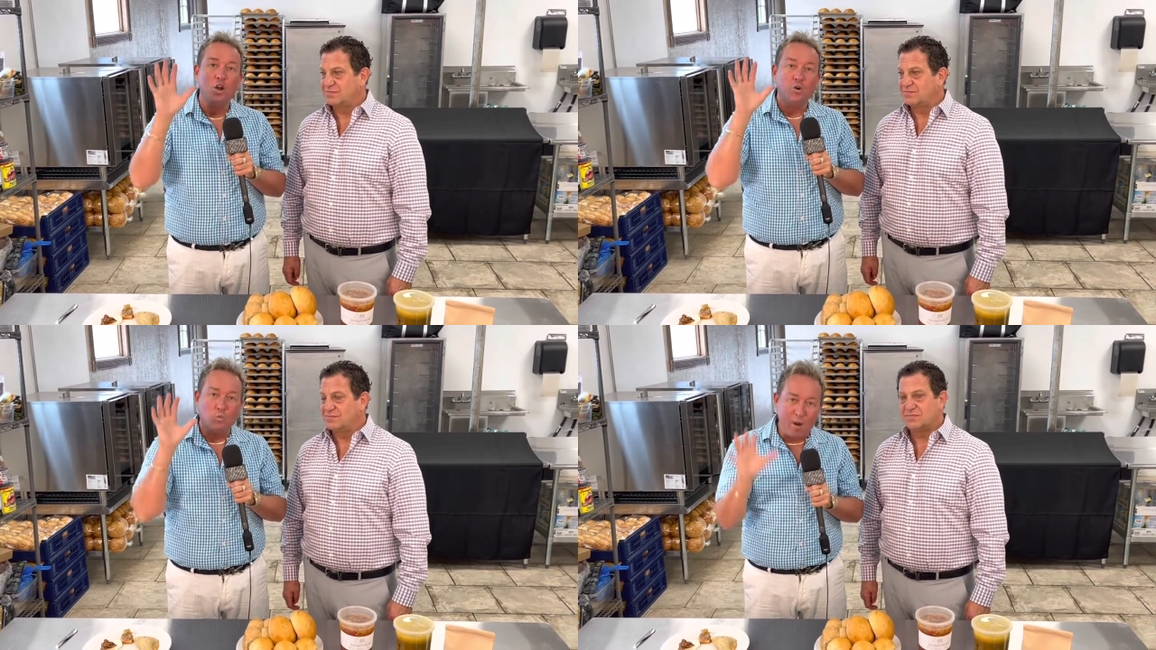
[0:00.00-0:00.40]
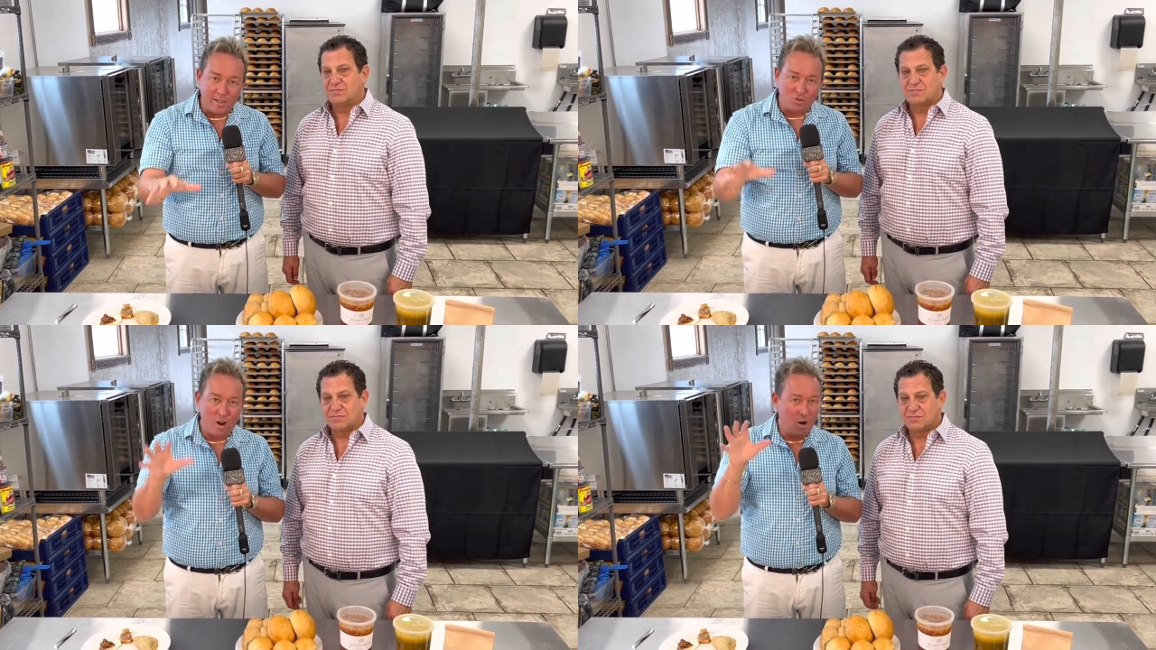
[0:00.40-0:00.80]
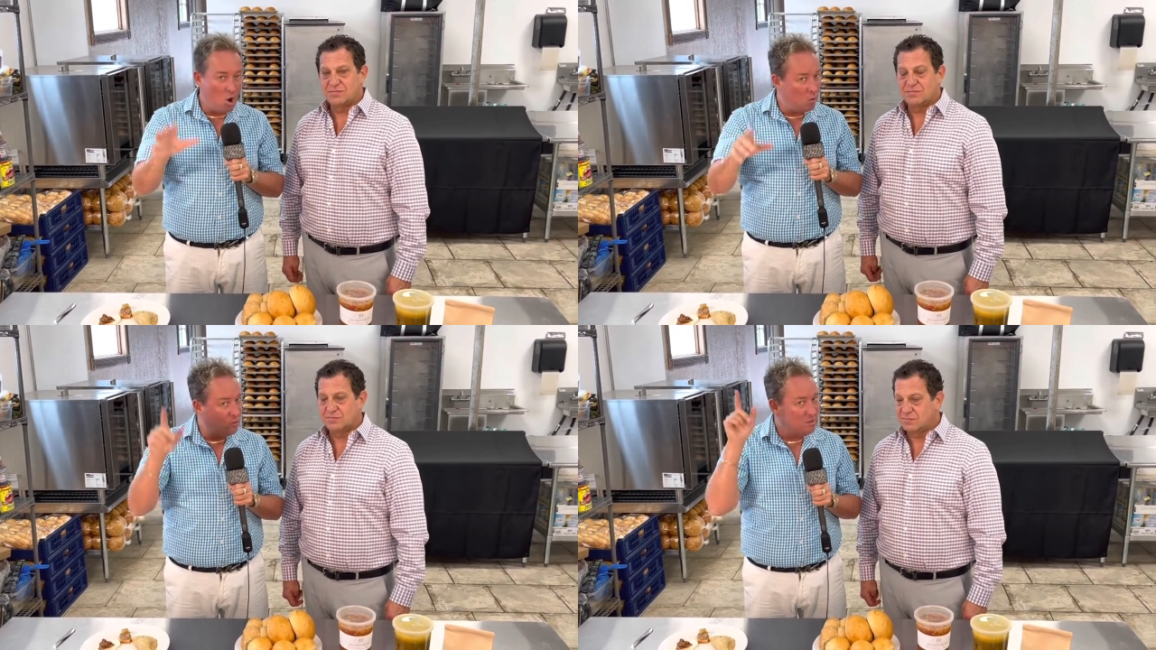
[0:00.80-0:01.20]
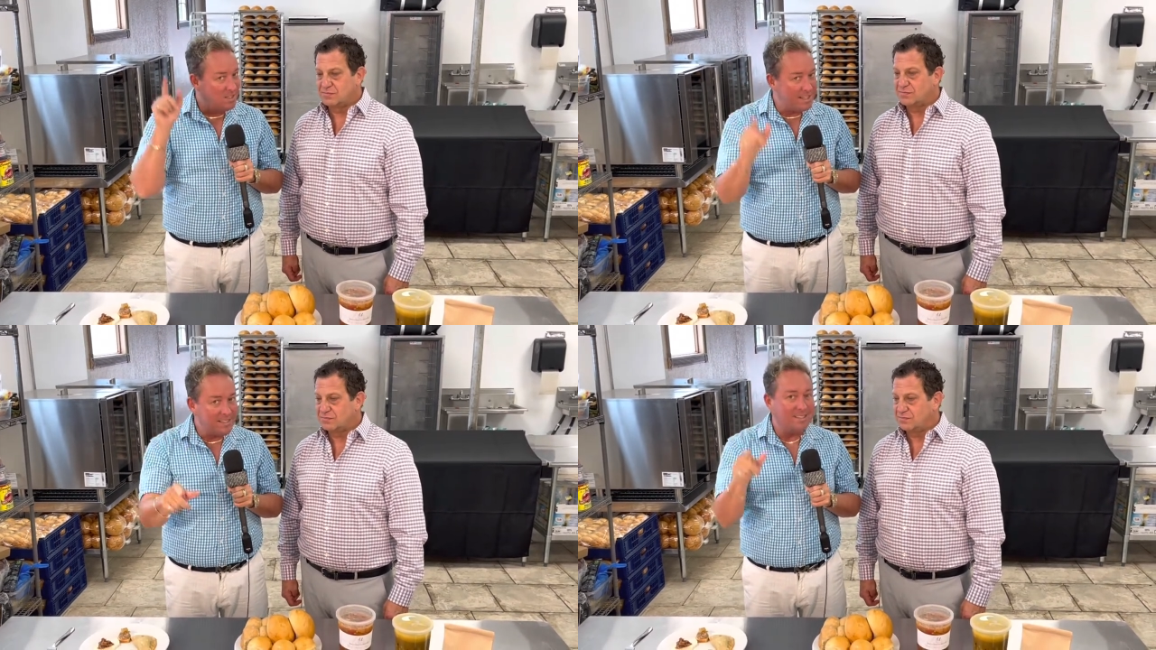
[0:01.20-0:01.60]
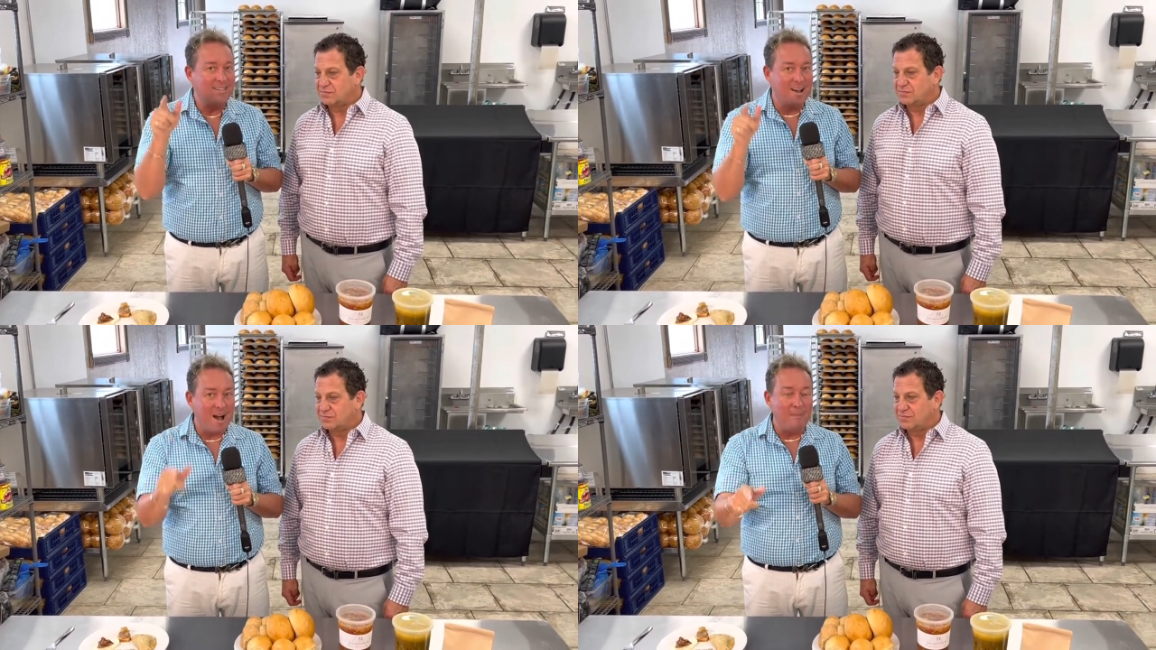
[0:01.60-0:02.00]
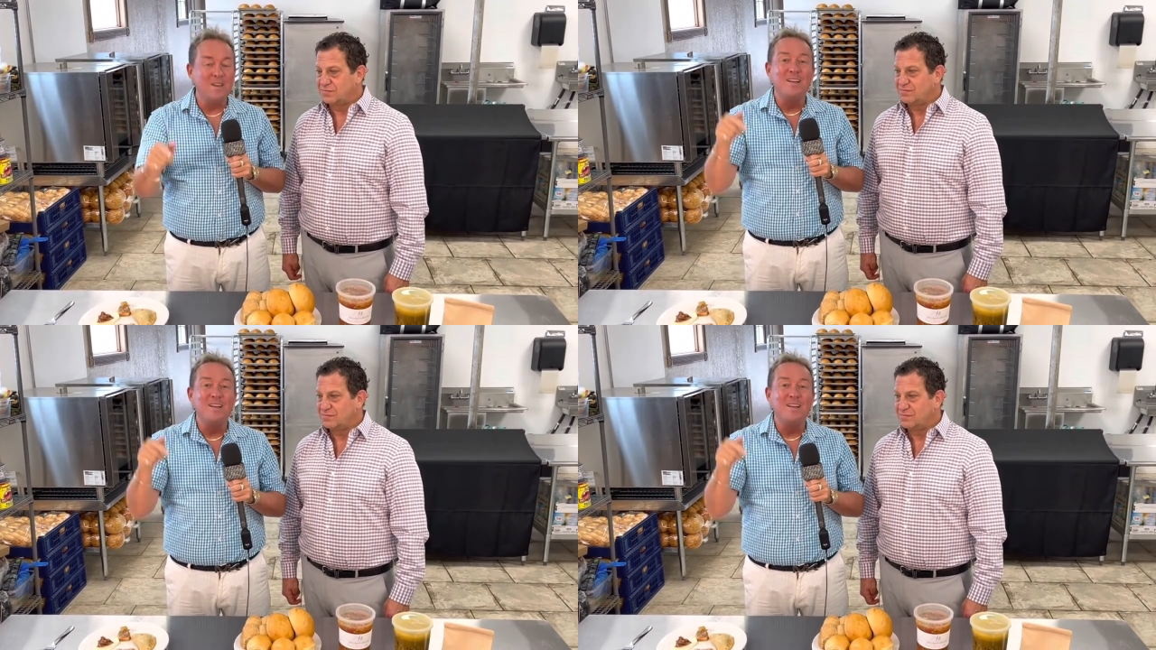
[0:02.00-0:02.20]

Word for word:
Speaker 1: Restaurant owners, listen up.